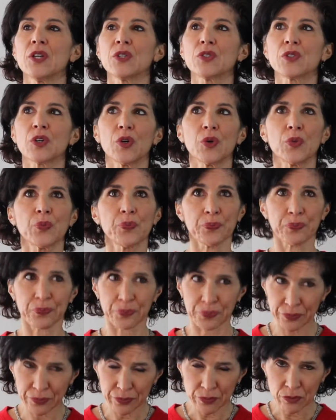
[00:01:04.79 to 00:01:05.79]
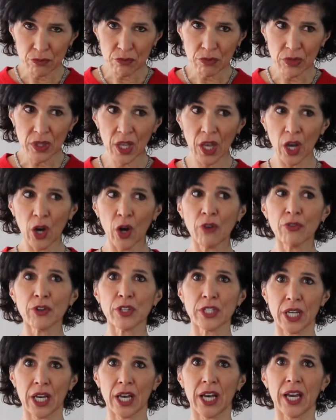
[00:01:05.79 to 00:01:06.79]
So
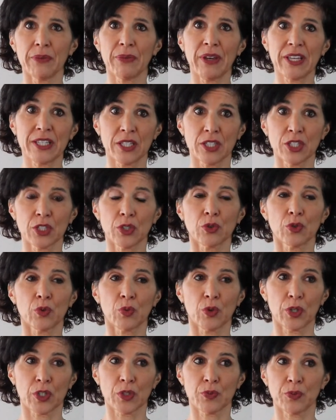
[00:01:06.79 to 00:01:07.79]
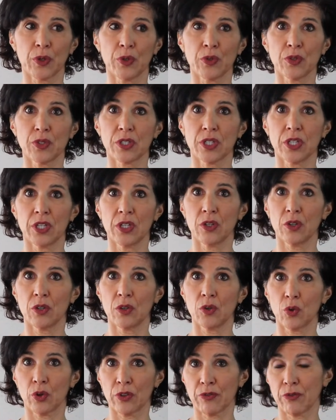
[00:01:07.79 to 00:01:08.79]
over time, as the children were exposed to
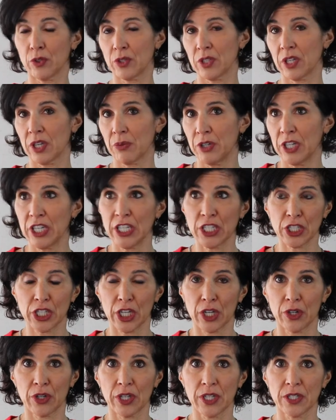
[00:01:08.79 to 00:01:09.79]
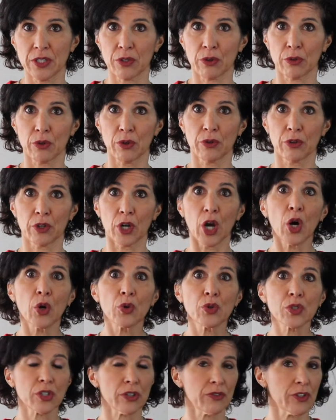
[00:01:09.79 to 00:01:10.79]
North Fulton Community Charities through their
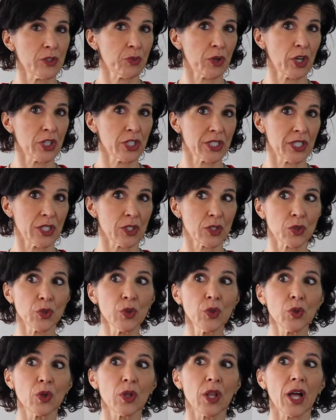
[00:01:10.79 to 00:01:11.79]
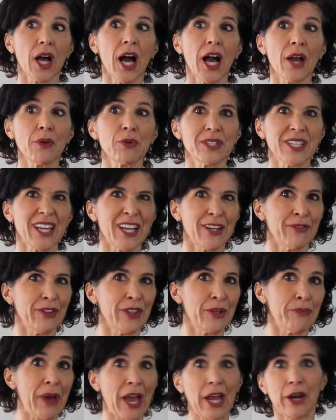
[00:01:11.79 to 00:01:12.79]
own service projects at school, I was kind of
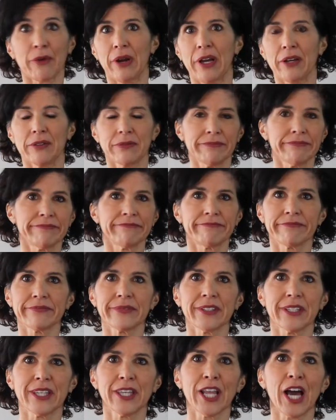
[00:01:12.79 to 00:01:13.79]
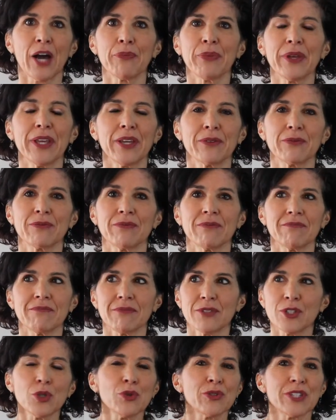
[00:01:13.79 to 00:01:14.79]
in the background, not being
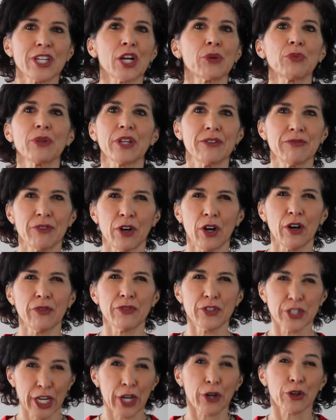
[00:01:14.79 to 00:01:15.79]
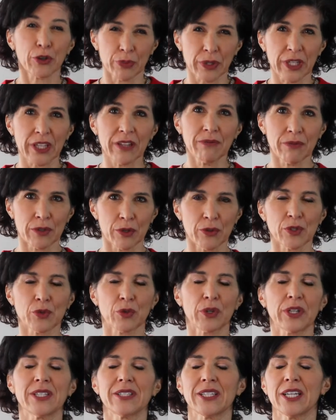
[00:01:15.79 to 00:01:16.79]
too terribly involved charitably through
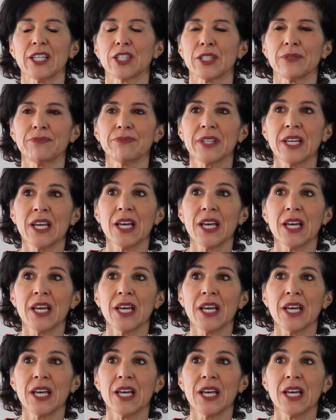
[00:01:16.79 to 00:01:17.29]
this organization.